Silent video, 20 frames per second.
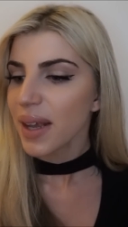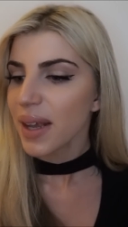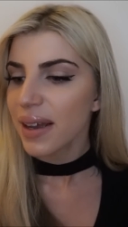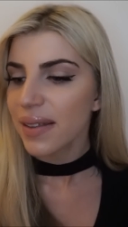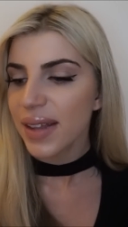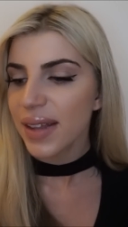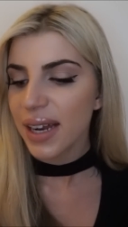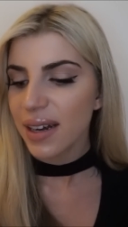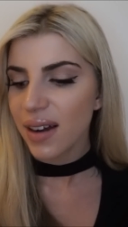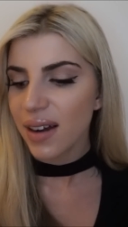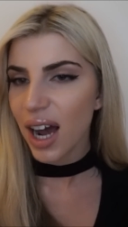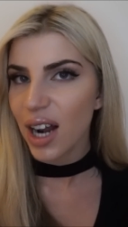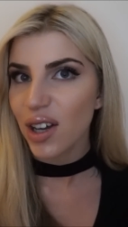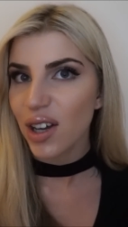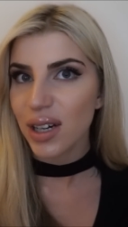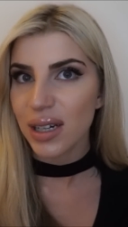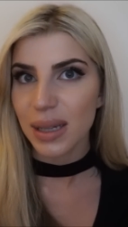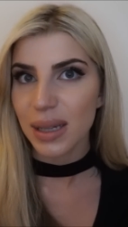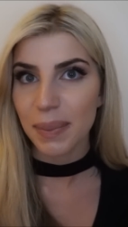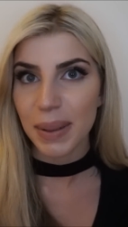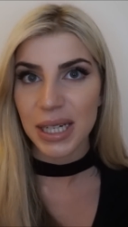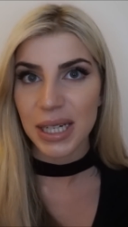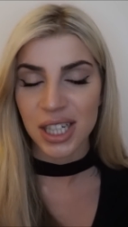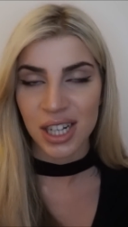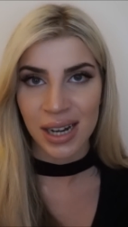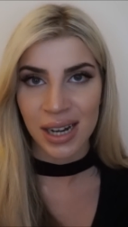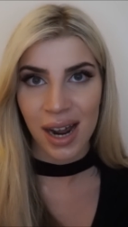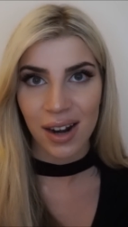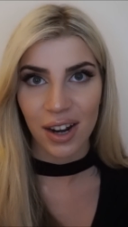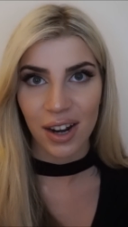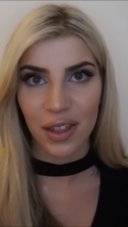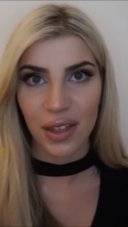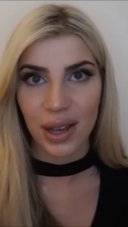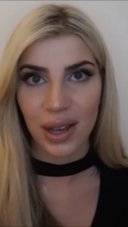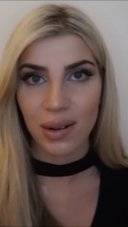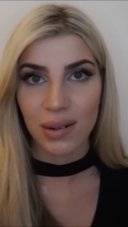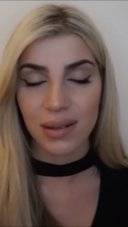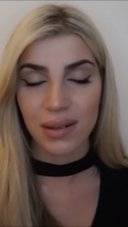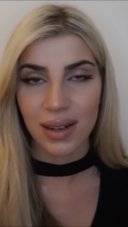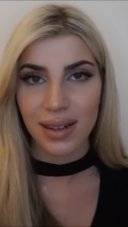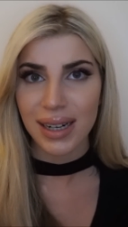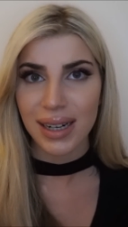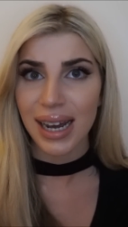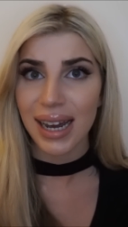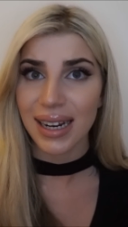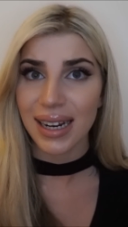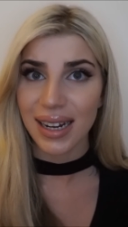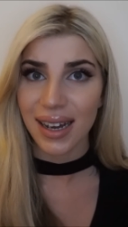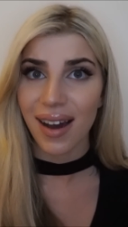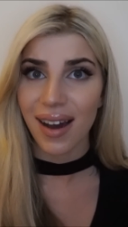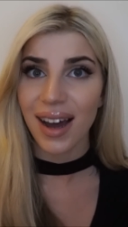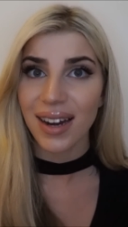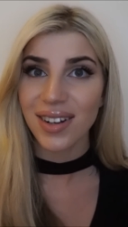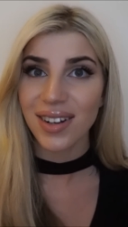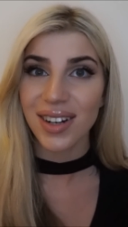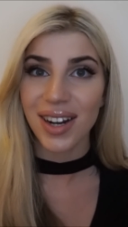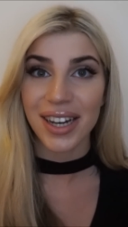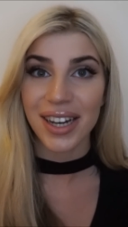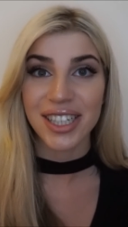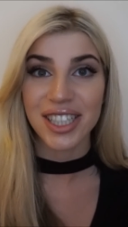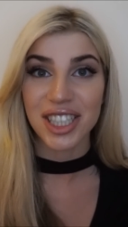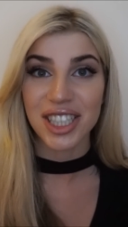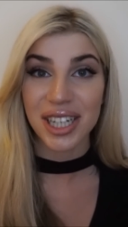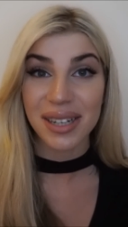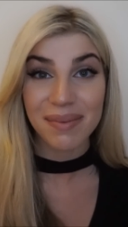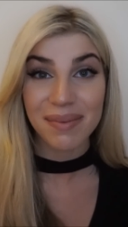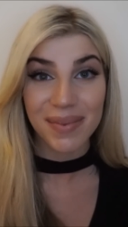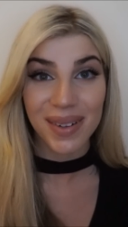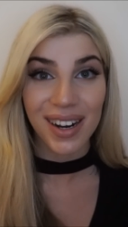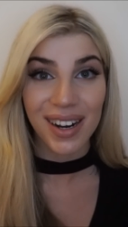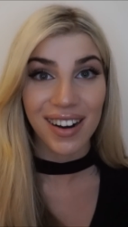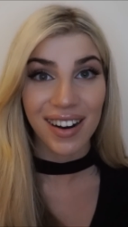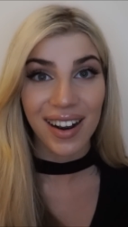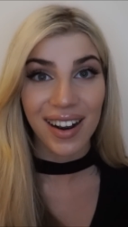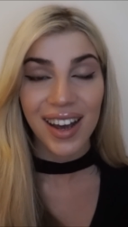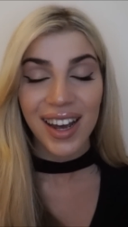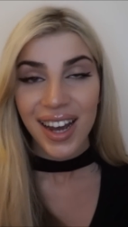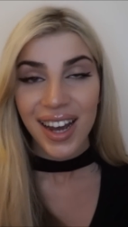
And then I look at the picture now and I think, okay, yeah, I look like a chipmunk.